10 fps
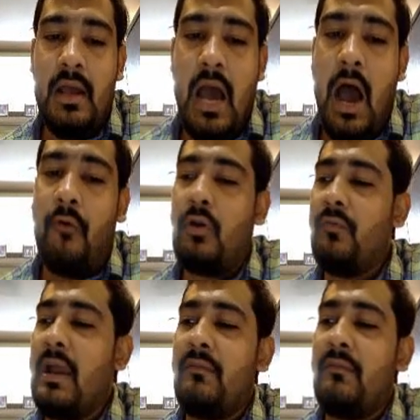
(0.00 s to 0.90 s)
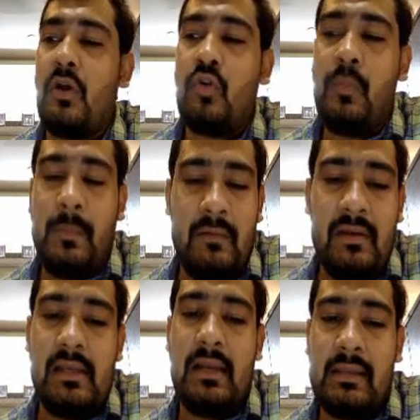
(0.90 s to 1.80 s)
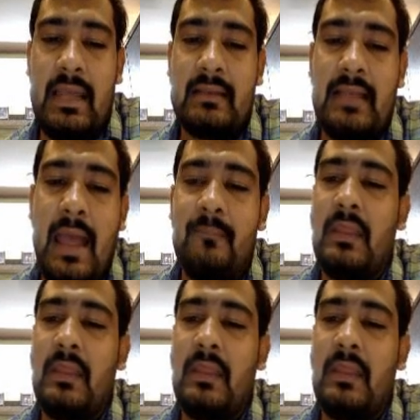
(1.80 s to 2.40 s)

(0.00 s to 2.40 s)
Out of that, 1 or 2 people will clear the exam.